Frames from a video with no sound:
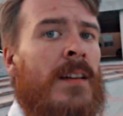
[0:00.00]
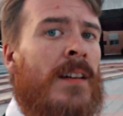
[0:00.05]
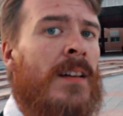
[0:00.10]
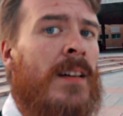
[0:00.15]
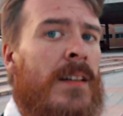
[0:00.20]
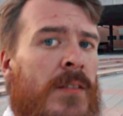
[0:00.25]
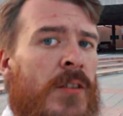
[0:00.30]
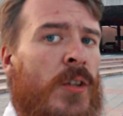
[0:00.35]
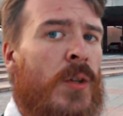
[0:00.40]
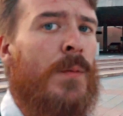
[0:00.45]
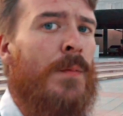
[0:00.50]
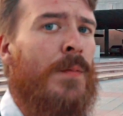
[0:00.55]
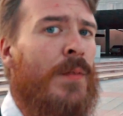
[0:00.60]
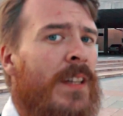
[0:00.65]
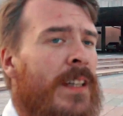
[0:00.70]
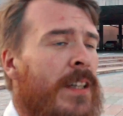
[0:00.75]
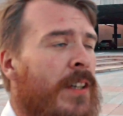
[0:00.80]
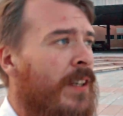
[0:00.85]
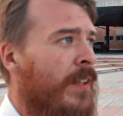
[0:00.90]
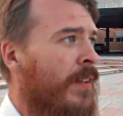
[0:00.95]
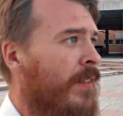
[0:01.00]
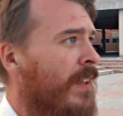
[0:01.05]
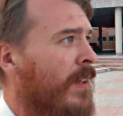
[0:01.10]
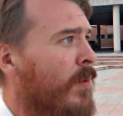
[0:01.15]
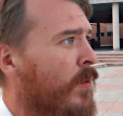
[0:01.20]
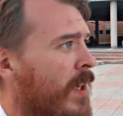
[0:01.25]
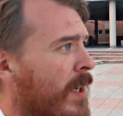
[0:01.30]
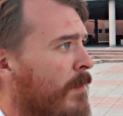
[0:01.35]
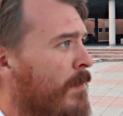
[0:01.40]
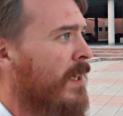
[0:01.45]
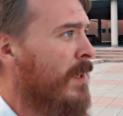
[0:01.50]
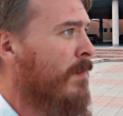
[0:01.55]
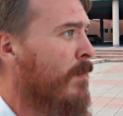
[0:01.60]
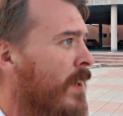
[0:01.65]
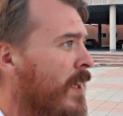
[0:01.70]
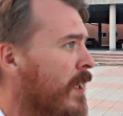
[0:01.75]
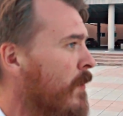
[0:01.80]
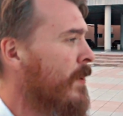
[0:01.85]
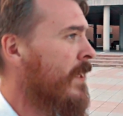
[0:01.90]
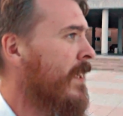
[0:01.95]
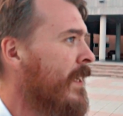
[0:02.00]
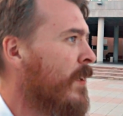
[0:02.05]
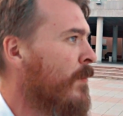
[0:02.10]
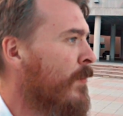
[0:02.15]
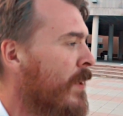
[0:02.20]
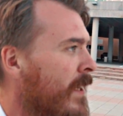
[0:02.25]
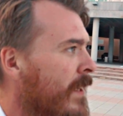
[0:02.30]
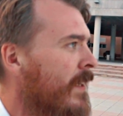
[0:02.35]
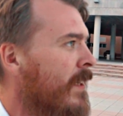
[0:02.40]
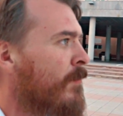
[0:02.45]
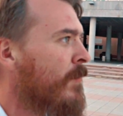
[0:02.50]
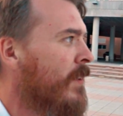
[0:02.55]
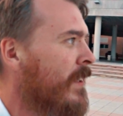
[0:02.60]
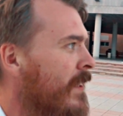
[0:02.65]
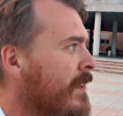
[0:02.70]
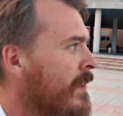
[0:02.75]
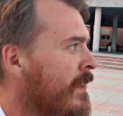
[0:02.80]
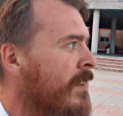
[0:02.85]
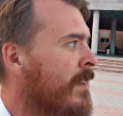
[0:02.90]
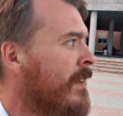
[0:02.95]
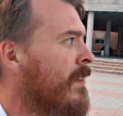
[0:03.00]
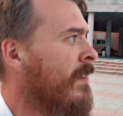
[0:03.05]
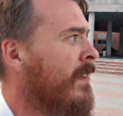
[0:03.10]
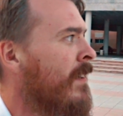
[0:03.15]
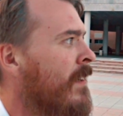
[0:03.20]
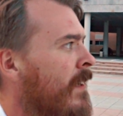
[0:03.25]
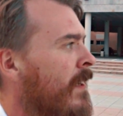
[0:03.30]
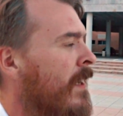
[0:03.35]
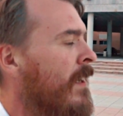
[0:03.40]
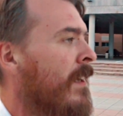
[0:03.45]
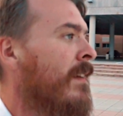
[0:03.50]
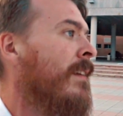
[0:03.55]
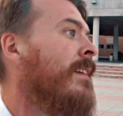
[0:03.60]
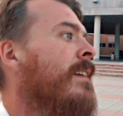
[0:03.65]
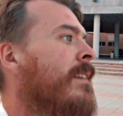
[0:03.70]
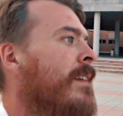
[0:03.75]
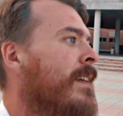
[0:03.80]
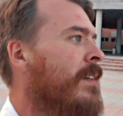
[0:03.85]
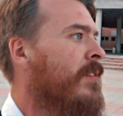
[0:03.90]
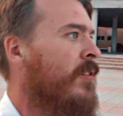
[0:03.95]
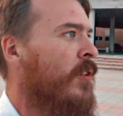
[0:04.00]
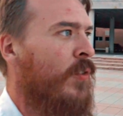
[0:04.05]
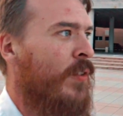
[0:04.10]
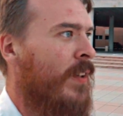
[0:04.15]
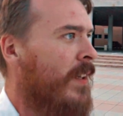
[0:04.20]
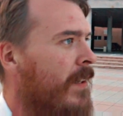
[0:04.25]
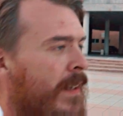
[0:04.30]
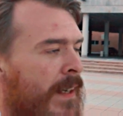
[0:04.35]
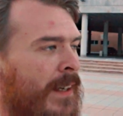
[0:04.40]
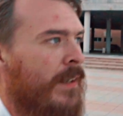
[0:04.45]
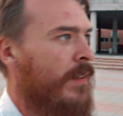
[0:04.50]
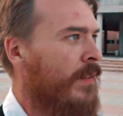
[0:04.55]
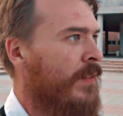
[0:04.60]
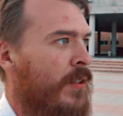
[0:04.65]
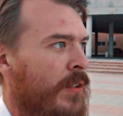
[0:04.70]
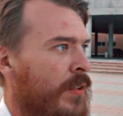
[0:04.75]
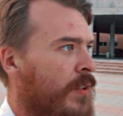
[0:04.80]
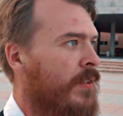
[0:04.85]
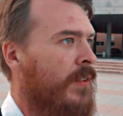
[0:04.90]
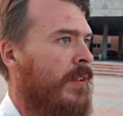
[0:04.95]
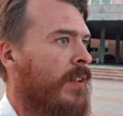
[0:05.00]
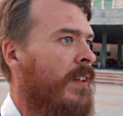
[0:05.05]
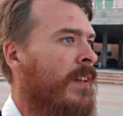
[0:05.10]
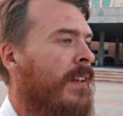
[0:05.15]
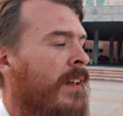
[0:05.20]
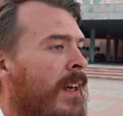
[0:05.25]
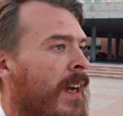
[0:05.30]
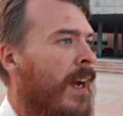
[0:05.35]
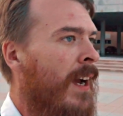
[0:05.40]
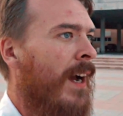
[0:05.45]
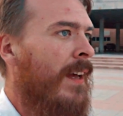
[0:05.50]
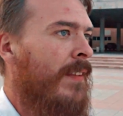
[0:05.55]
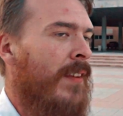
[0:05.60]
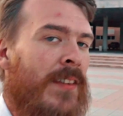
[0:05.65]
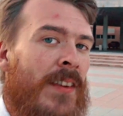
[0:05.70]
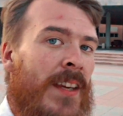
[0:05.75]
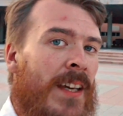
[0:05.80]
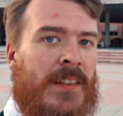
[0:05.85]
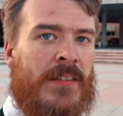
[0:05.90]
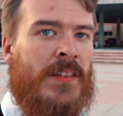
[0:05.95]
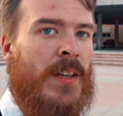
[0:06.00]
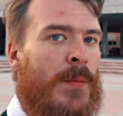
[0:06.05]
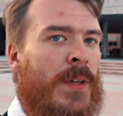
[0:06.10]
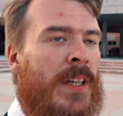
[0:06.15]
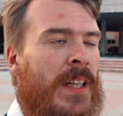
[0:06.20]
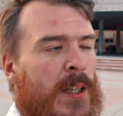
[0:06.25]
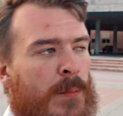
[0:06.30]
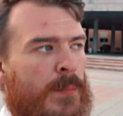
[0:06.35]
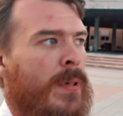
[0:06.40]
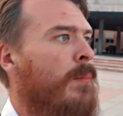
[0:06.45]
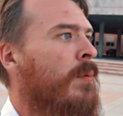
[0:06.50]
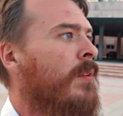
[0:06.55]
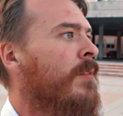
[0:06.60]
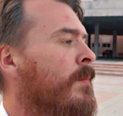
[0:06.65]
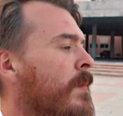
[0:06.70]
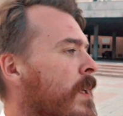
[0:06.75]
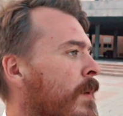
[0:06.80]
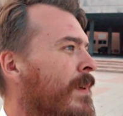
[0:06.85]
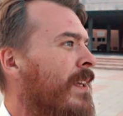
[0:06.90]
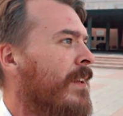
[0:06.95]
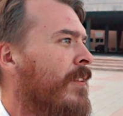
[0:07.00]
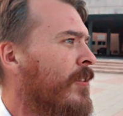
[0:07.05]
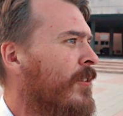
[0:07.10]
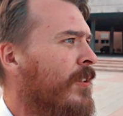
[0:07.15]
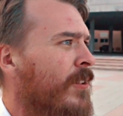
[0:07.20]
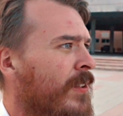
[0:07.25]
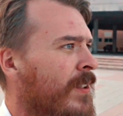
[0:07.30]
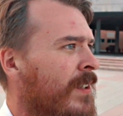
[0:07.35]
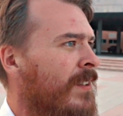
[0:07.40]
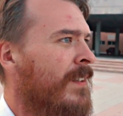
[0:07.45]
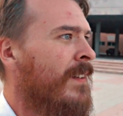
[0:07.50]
And hopefully you can see what I mean by it being completely empty. Like these two citadels just, I think they intimidate people from coming through.